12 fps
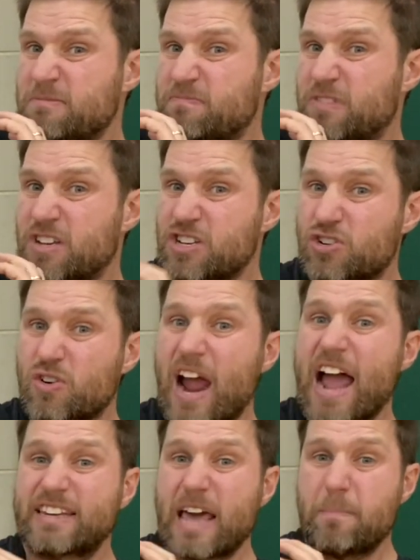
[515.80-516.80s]

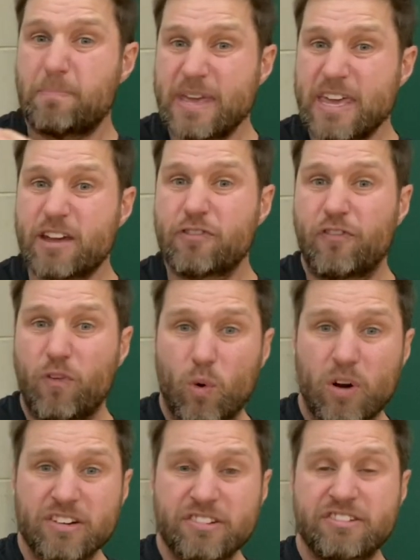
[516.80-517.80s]
contract at peak
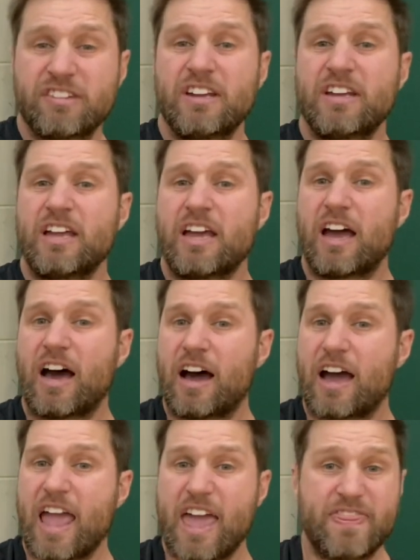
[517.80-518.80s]
force,
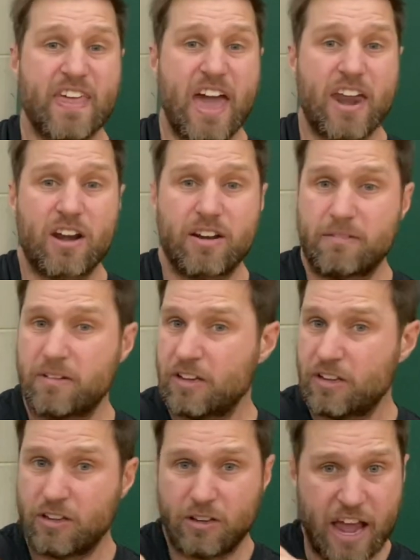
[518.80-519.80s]
and then
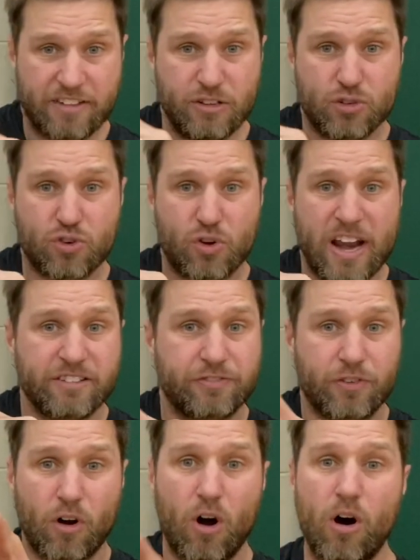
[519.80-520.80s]
as you
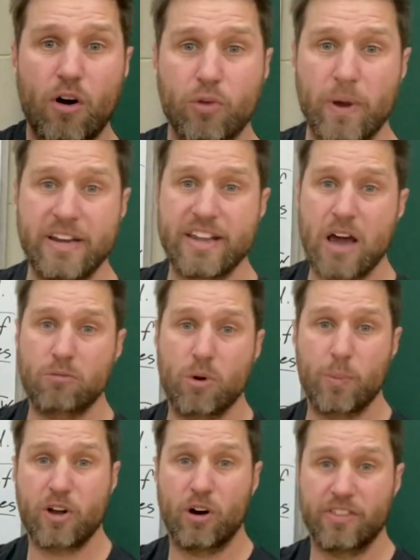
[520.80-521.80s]
transfer all the way down
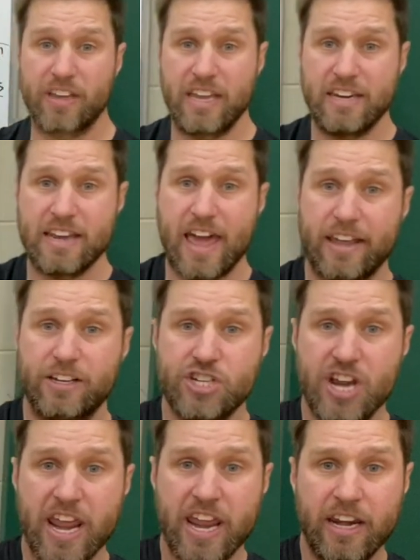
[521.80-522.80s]
what we call the kinetic
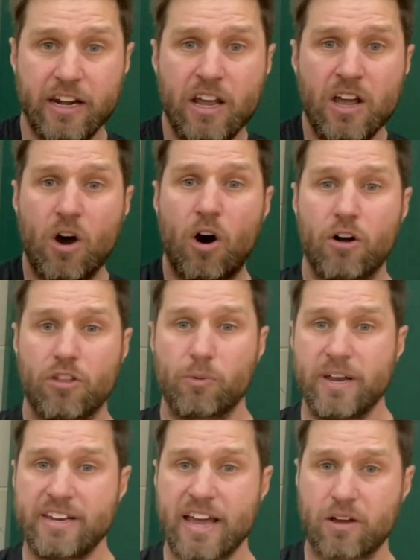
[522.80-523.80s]
chain, all the
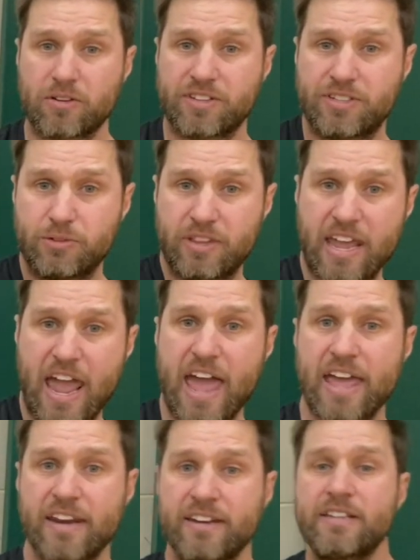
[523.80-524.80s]
way down to the
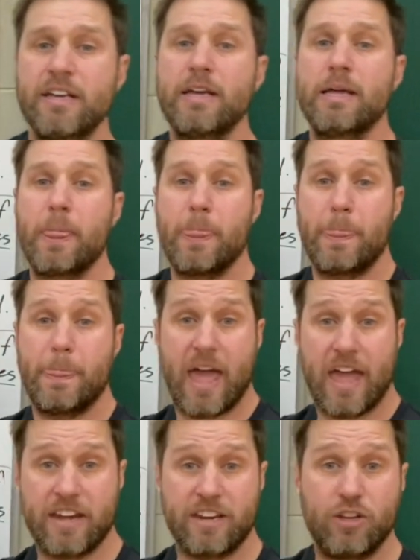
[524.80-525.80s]
end,
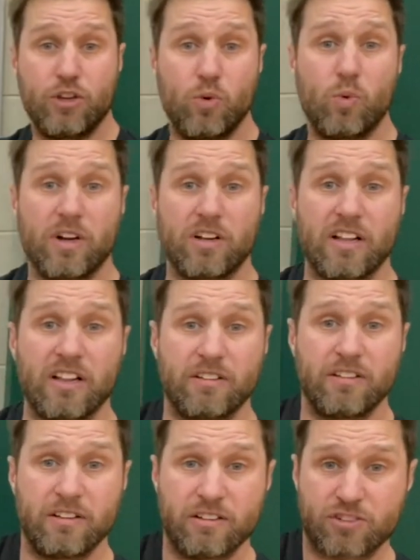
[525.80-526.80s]
then you
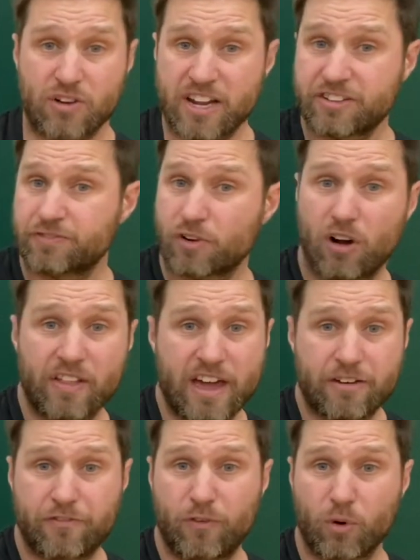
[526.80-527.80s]
will transfer all
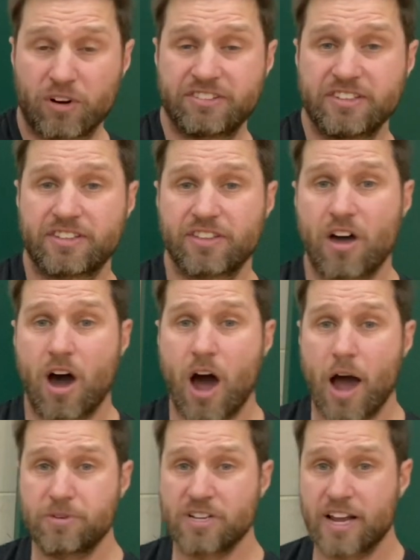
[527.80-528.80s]
that force into the
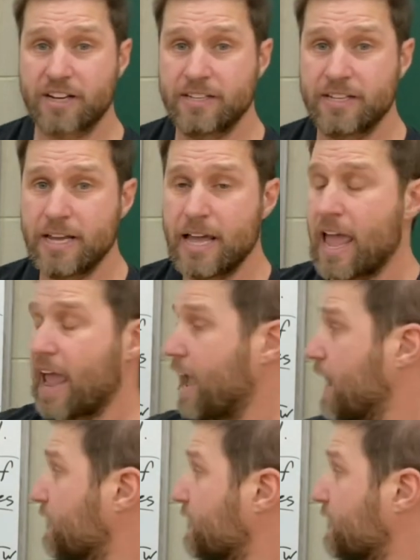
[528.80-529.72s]
object, and